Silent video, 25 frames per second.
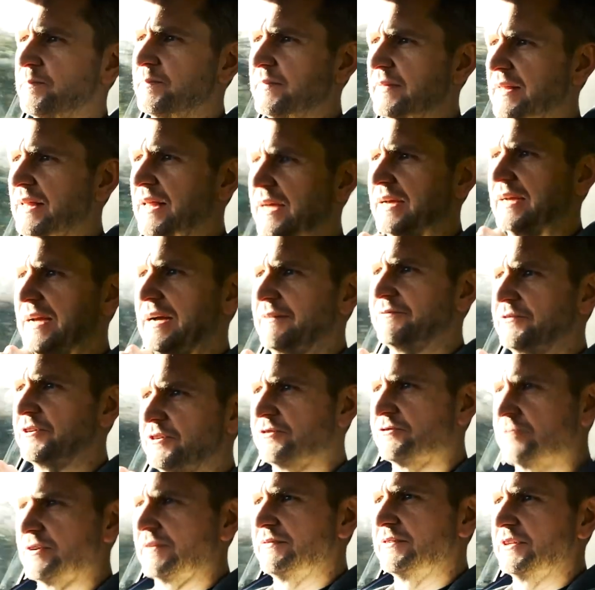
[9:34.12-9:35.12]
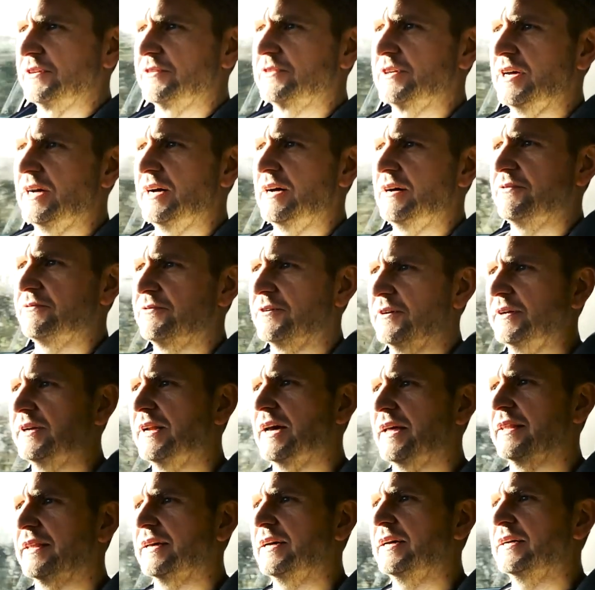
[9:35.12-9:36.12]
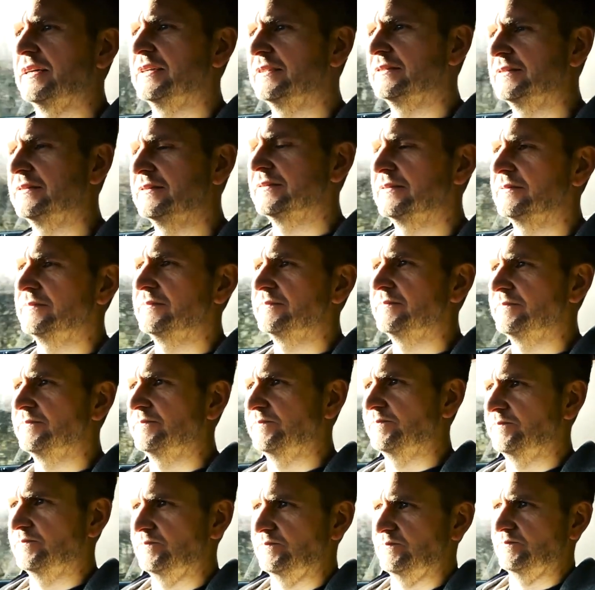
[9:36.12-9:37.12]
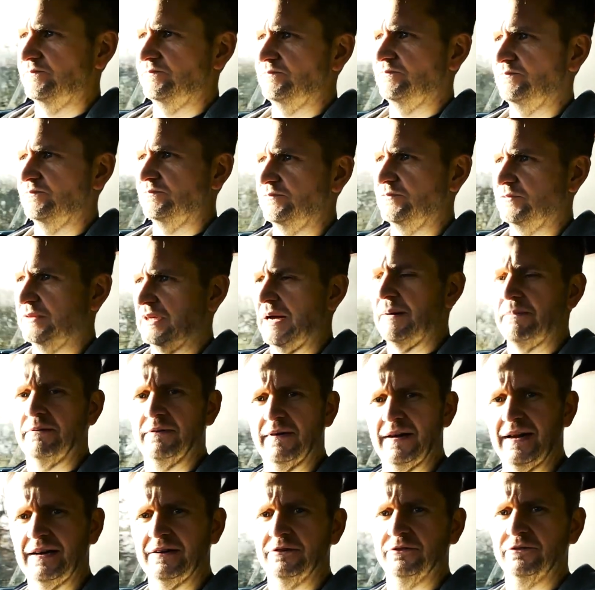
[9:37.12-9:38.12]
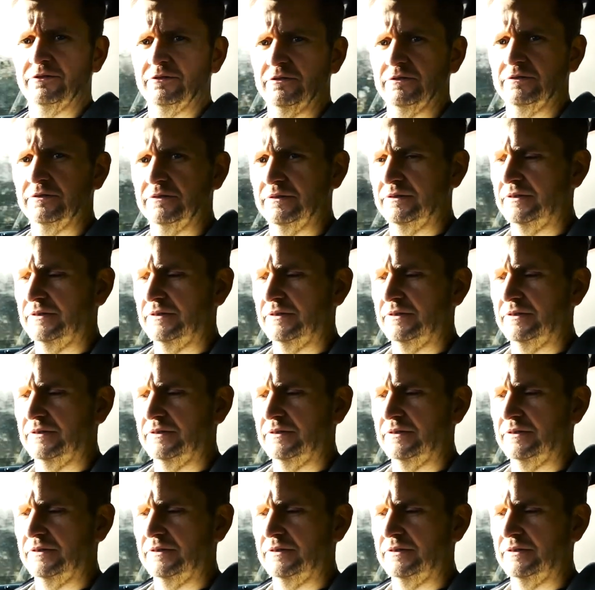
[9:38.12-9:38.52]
like, I've just driven this car for another couple of hours,